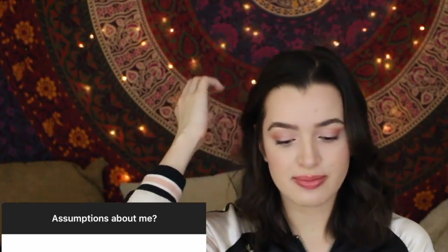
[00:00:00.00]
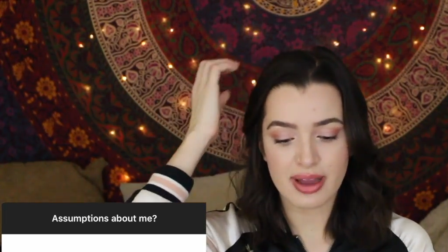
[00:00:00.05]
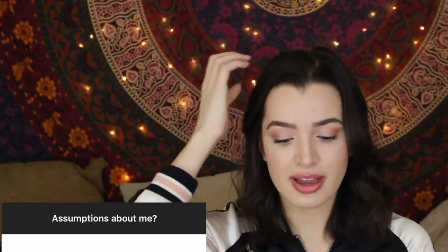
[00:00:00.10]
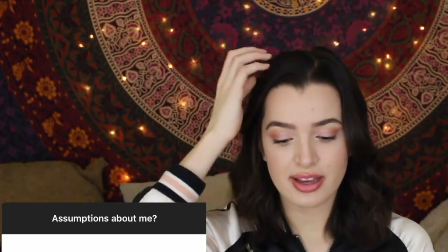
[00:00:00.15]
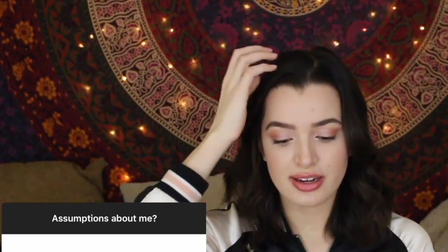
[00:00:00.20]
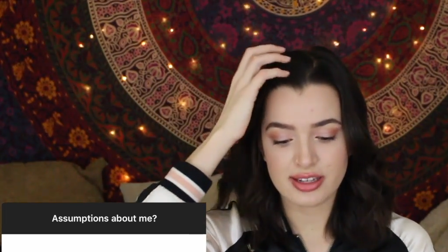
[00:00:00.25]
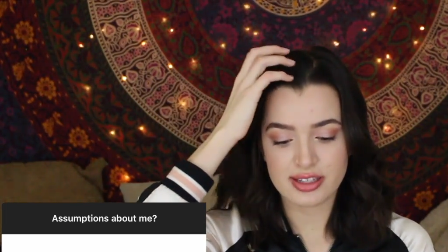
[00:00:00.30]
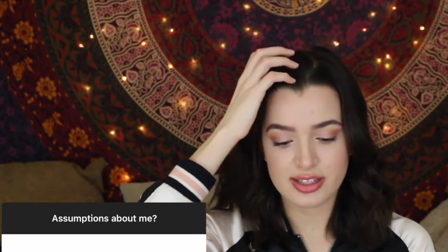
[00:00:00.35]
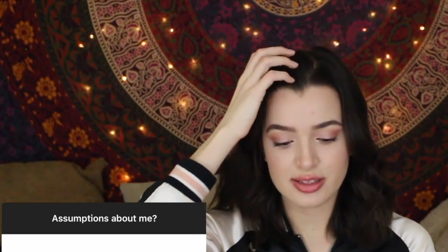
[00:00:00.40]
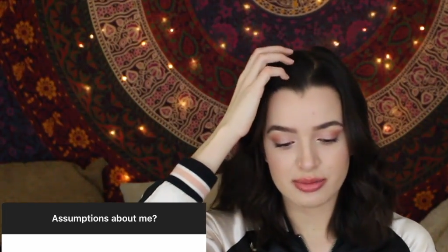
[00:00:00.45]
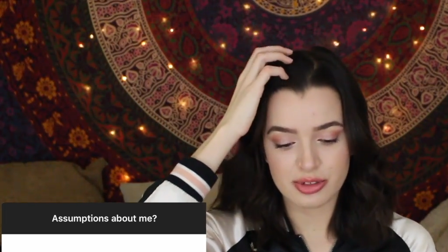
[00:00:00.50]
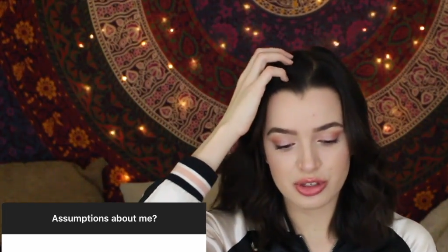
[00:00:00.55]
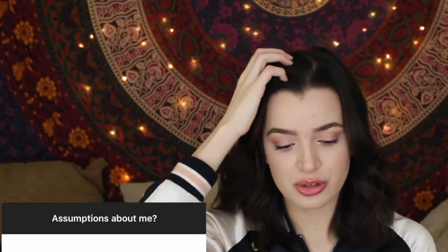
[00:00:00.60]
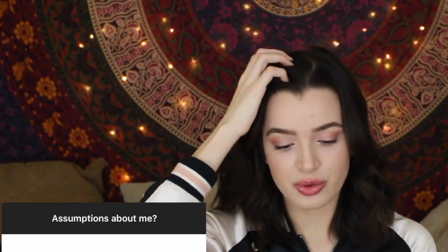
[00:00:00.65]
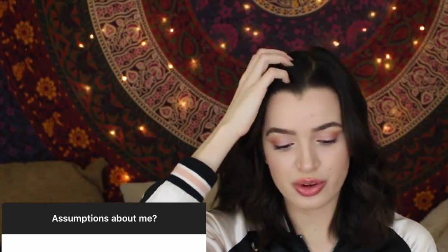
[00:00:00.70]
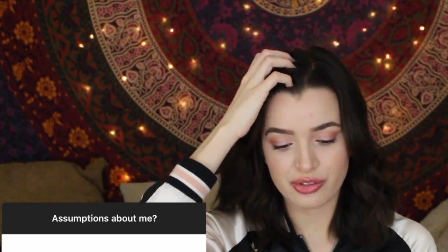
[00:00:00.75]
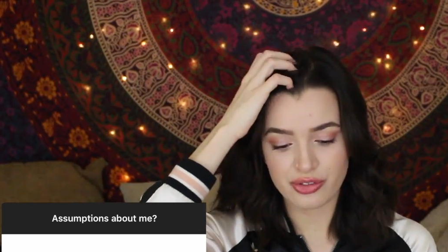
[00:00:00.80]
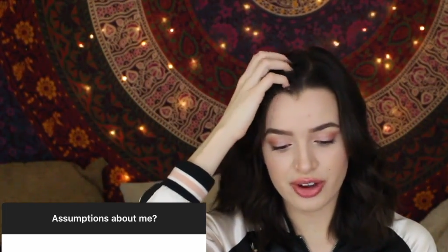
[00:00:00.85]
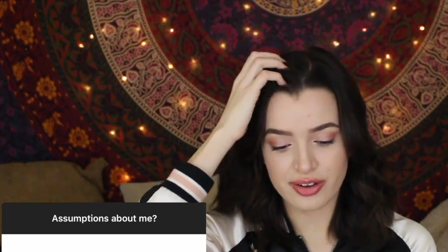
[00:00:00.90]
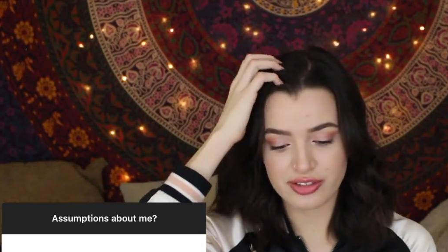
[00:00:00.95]
mechanism
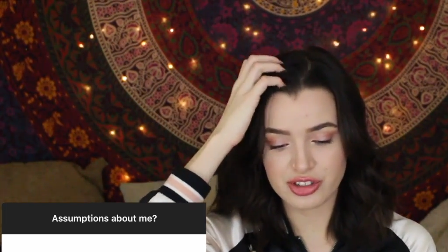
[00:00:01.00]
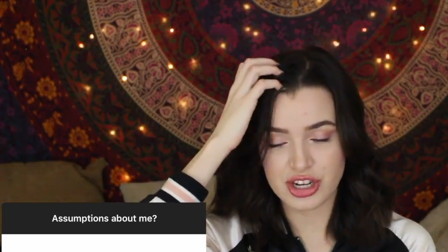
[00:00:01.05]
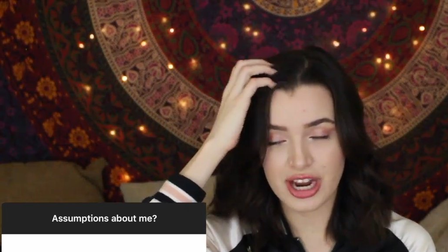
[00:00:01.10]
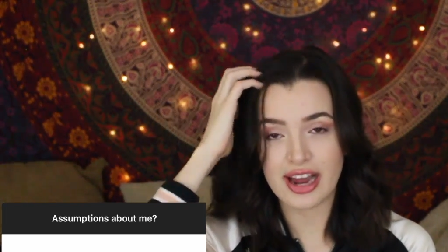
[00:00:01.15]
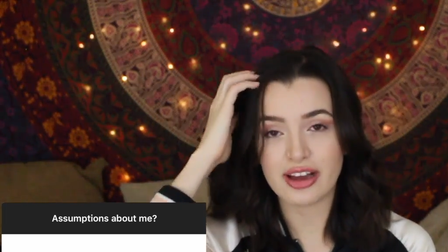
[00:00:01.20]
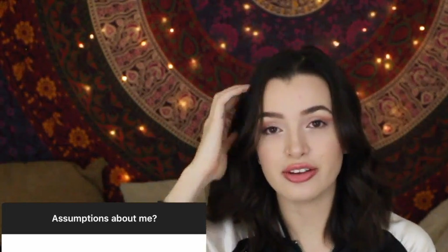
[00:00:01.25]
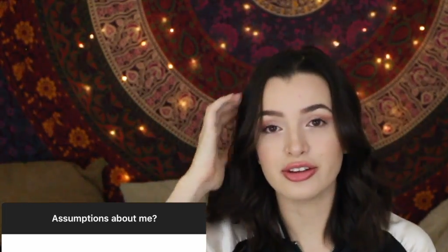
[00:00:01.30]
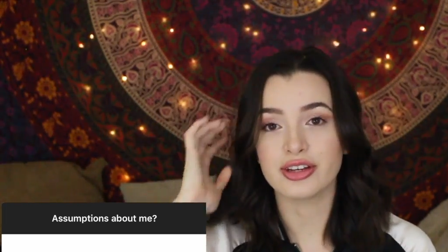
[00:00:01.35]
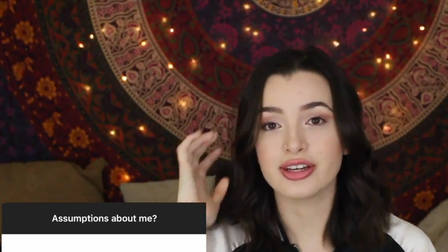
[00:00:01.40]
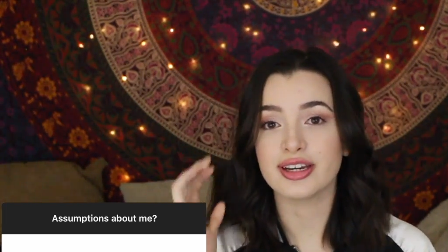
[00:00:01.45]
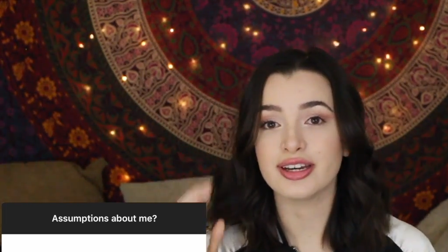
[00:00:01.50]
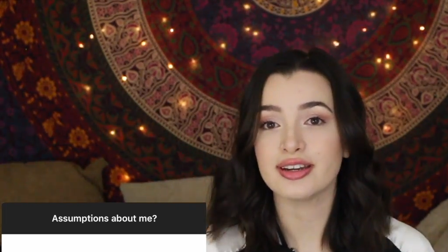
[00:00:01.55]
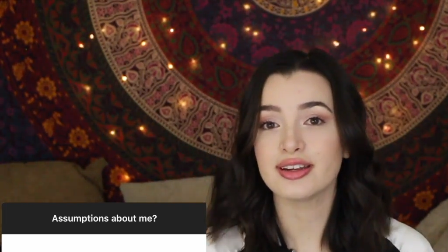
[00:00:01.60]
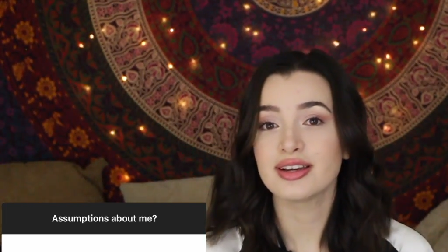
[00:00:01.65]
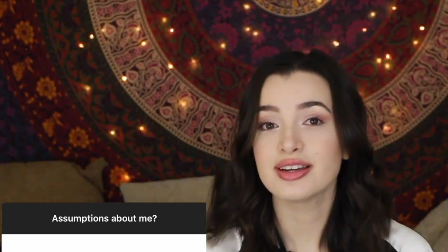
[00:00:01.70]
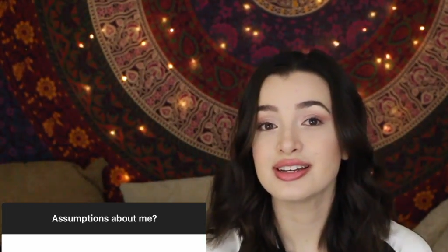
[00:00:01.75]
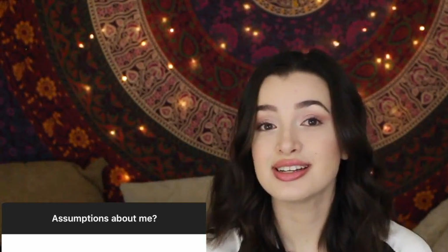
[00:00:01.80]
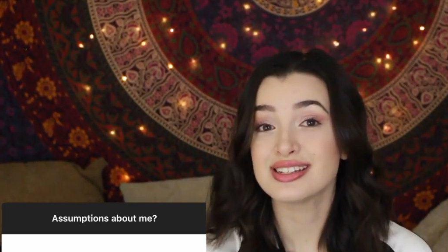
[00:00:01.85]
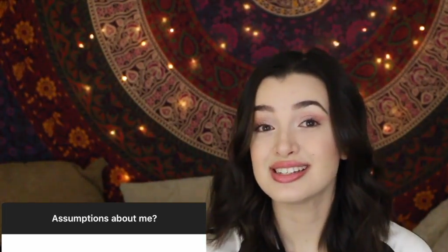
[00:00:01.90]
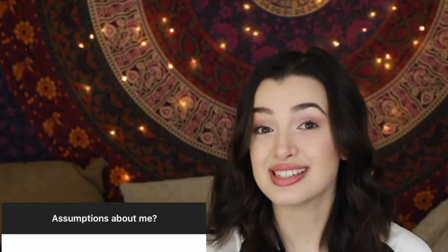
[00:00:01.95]
to a rough childhood.
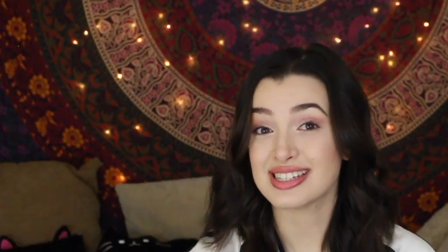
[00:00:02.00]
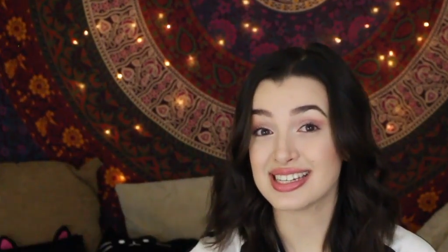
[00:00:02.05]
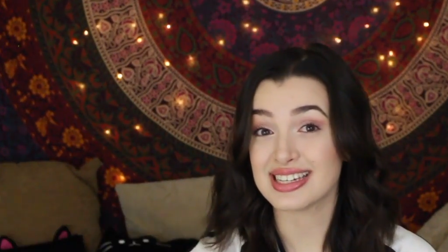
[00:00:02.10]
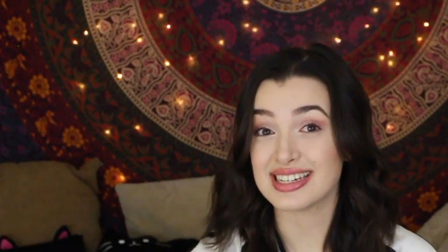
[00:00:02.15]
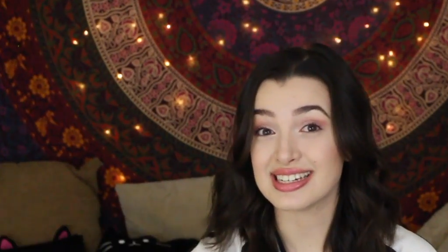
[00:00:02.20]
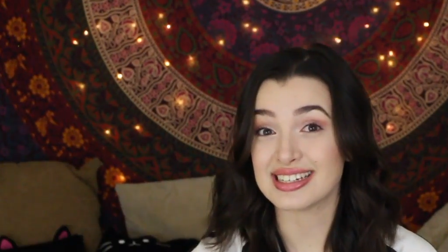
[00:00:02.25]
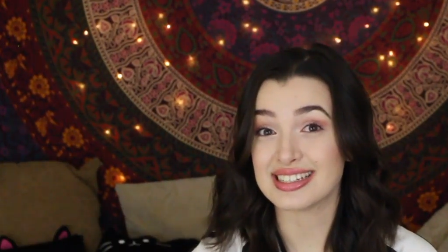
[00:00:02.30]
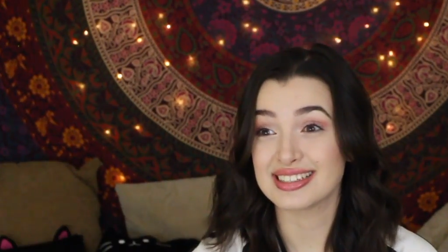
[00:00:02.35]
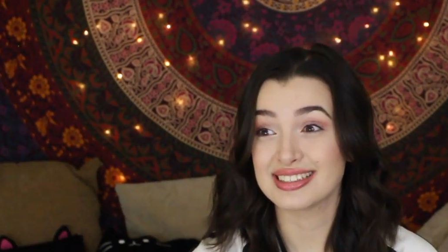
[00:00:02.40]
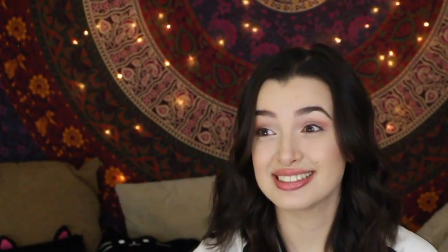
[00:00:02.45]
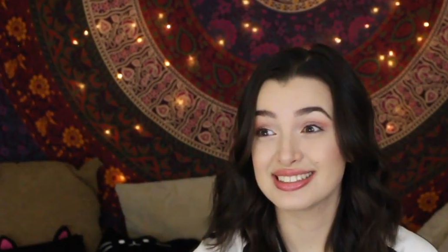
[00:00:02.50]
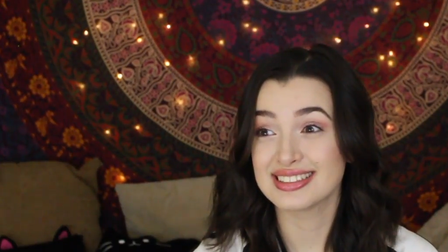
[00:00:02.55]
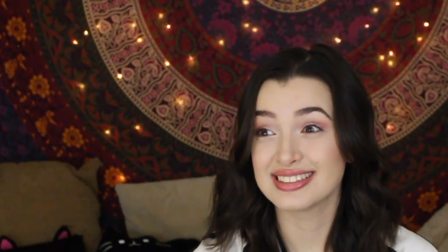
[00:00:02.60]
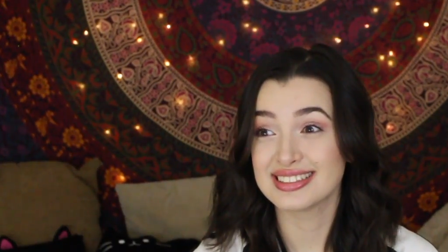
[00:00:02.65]
T.